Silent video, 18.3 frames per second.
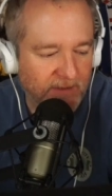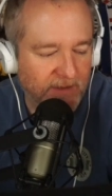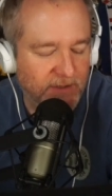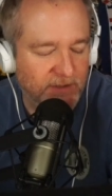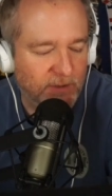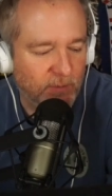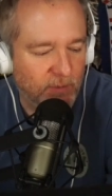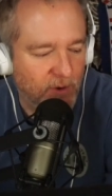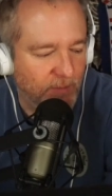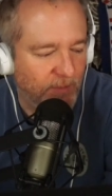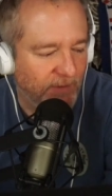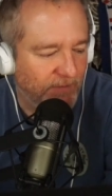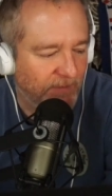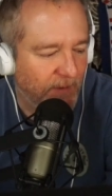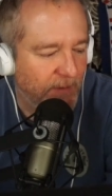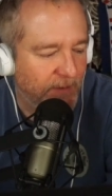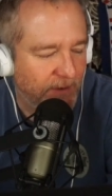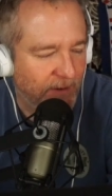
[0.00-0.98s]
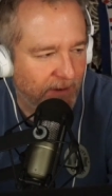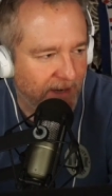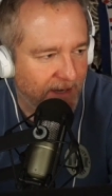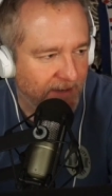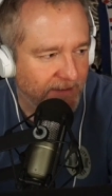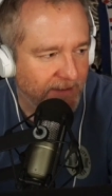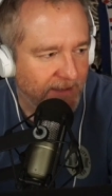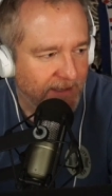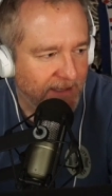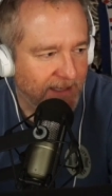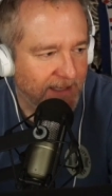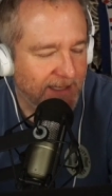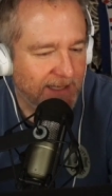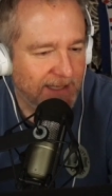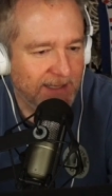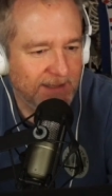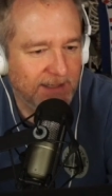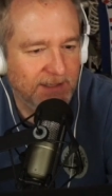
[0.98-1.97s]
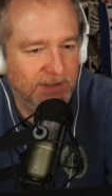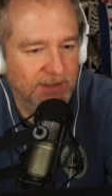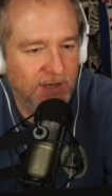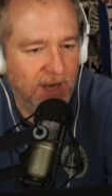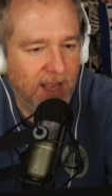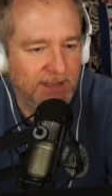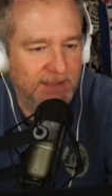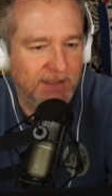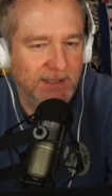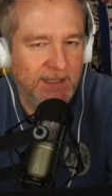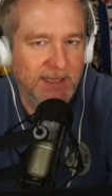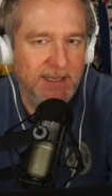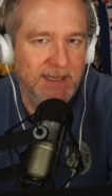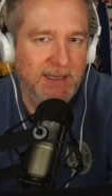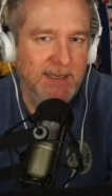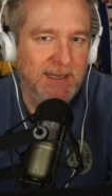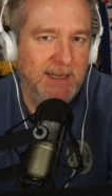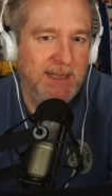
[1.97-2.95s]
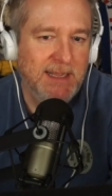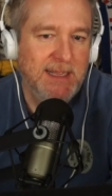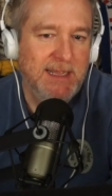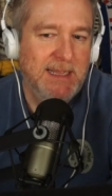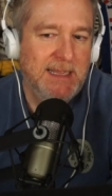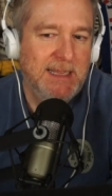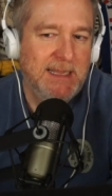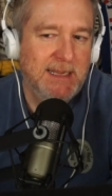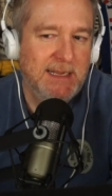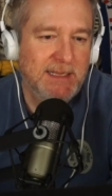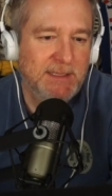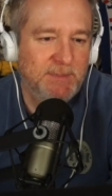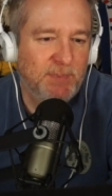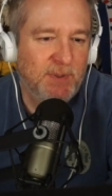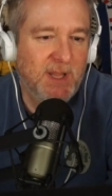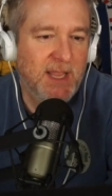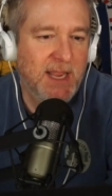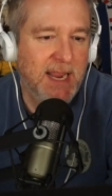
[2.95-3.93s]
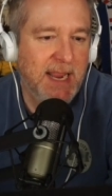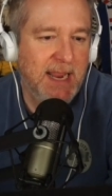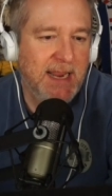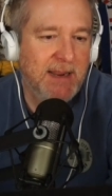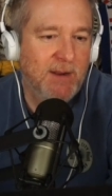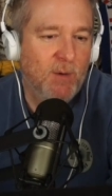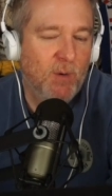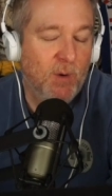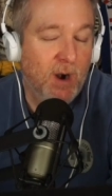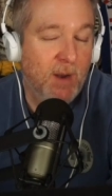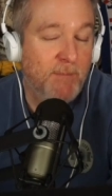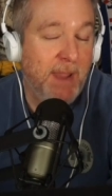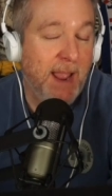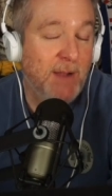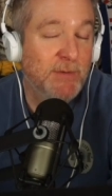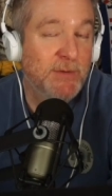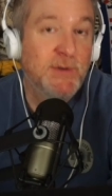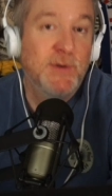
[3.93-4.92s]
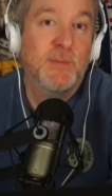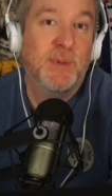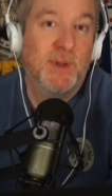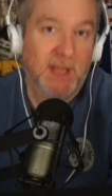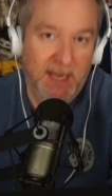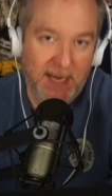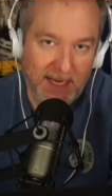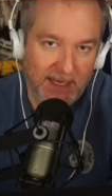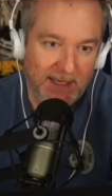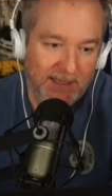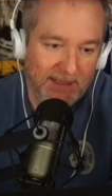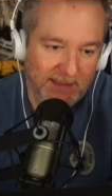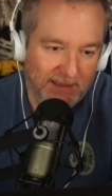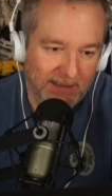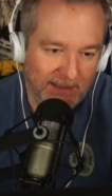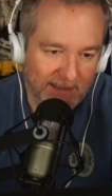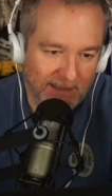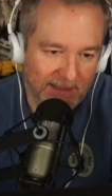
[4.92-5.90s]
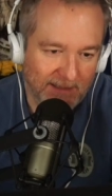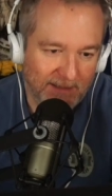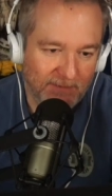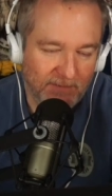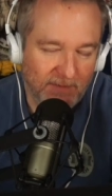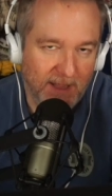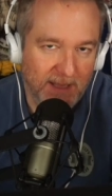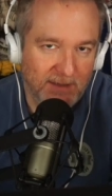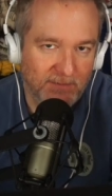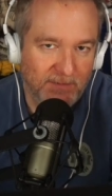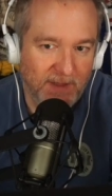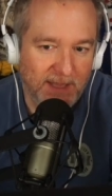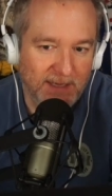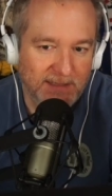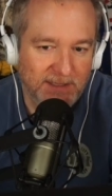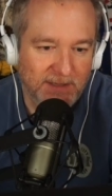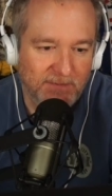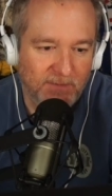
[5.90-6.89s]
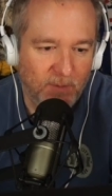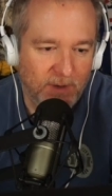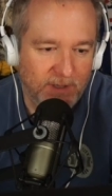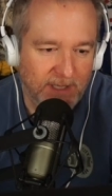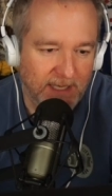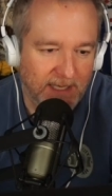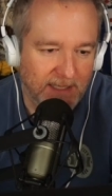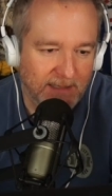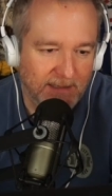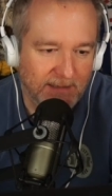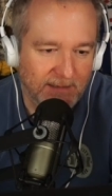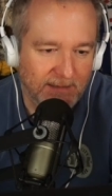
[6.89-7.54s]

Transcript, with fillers: There's a rumor floating around that Jocelyn is playing or about to play Final Fantasy 14,